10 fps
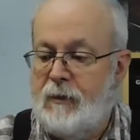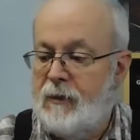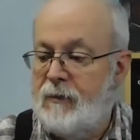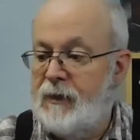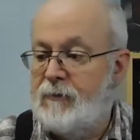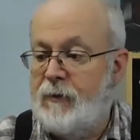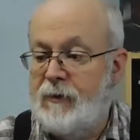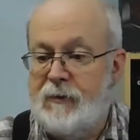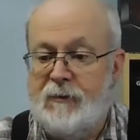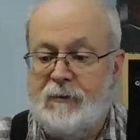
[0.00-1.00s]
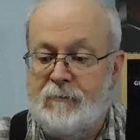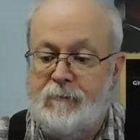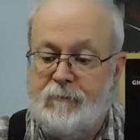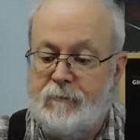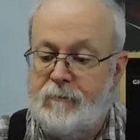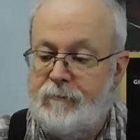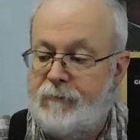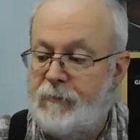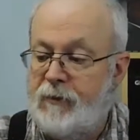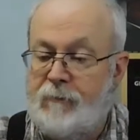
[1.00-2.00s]
And that's why you get them
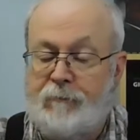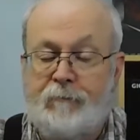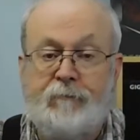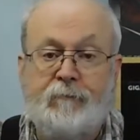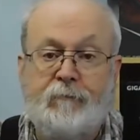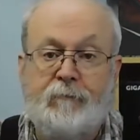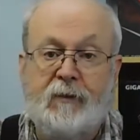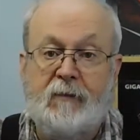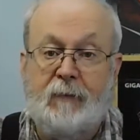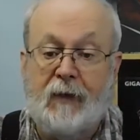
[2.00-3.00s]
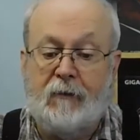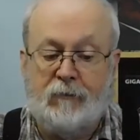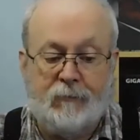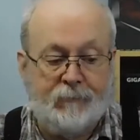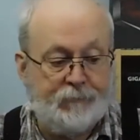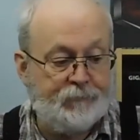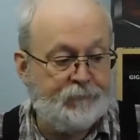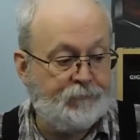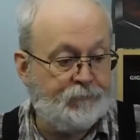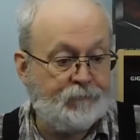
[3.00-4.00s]
in in pairs.
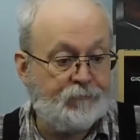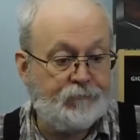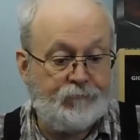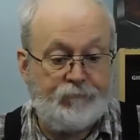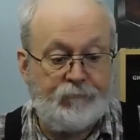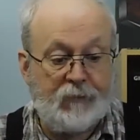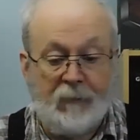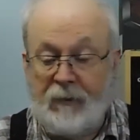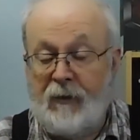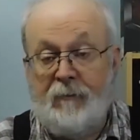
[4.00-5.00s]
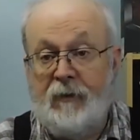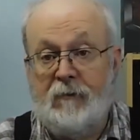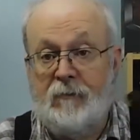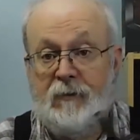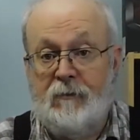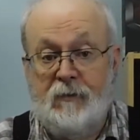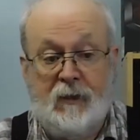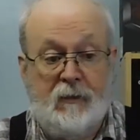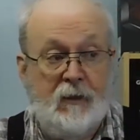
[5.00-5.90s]
But I'm not going to be doing that.